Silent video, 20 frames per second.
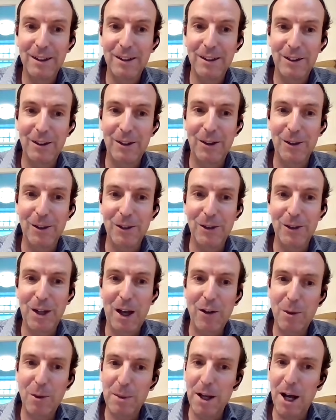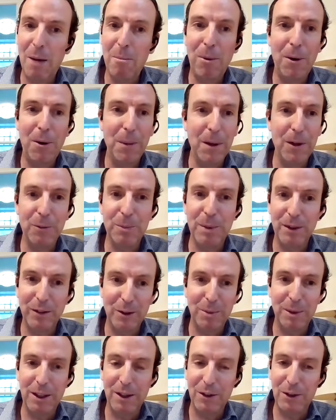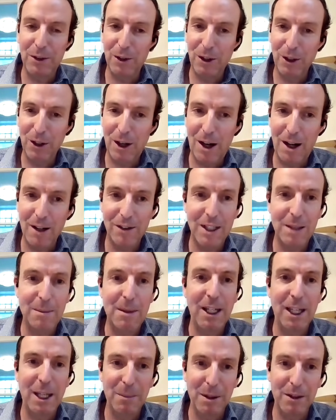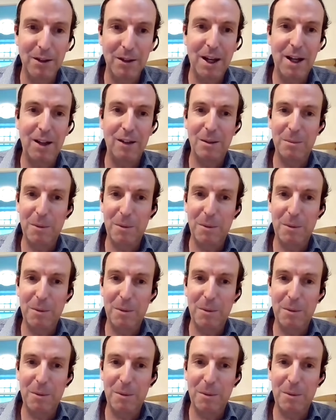So, so you have to be humble in this business because you're constantly making mistakes.